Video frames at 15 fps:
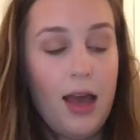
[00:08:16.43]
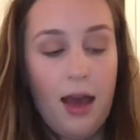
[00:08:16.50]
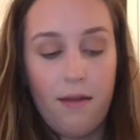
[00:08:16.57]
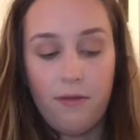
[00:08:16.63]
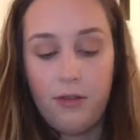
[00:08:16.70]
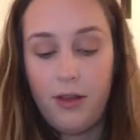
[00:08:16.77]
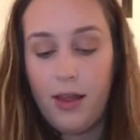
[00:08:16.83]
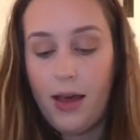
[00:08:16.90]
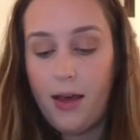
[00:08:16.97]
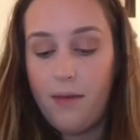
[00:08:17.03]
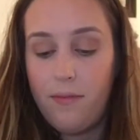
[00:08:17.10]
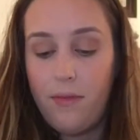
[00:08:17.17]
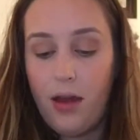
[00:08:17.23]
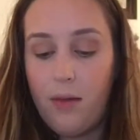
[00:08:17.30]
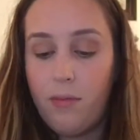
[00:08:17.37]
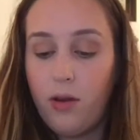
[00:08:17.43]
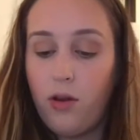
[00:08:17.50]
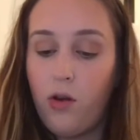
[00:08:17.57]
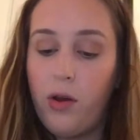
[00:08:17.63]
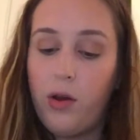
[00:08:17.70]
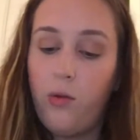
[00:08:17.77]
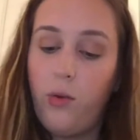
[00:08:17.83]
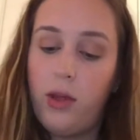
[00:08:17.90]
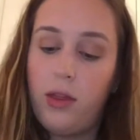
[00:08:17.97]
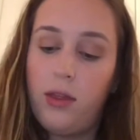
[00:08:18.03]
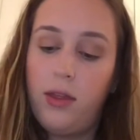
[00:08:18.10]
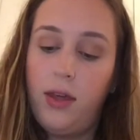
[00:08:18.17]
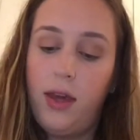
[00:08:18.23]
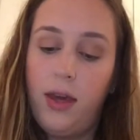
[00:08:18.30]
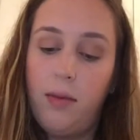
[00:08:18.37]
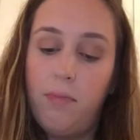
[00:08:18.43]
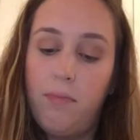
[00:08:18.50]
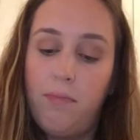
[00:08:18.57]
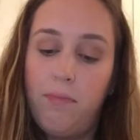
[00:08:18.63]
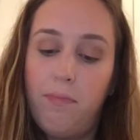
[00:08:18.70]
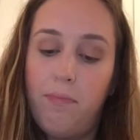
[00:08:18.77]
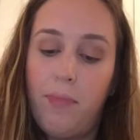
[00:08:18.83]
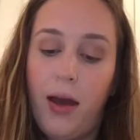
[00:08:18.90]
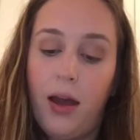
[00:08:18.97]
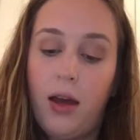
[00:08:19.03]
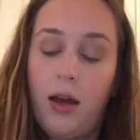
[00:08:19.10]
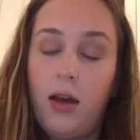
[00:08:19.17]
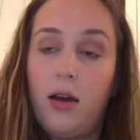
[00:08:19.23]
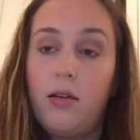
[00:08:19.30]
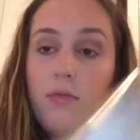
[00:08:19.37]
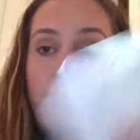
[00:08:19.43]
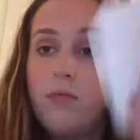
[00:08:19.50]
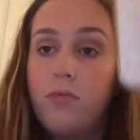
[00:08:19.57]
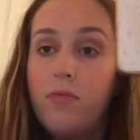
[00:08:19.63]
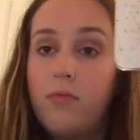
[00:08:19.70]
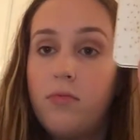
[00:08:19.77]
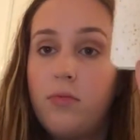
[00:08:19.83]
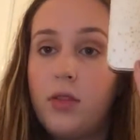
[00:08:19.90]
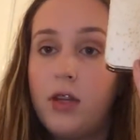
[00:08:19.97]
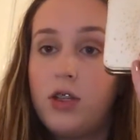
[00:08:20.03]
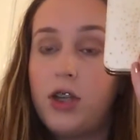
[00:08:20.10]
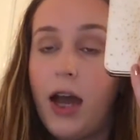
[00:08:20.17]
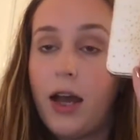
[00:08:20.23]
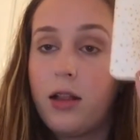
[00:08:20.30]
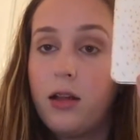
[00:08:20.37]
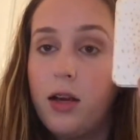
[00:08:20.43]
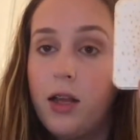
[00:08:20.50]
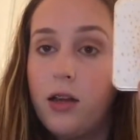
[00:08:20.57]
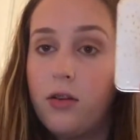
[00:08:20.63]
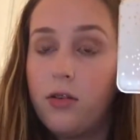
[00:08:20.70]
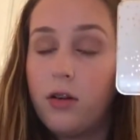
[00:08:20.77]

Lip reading: After that, I'm gonna go in with the Becca, the Jaclyn Hill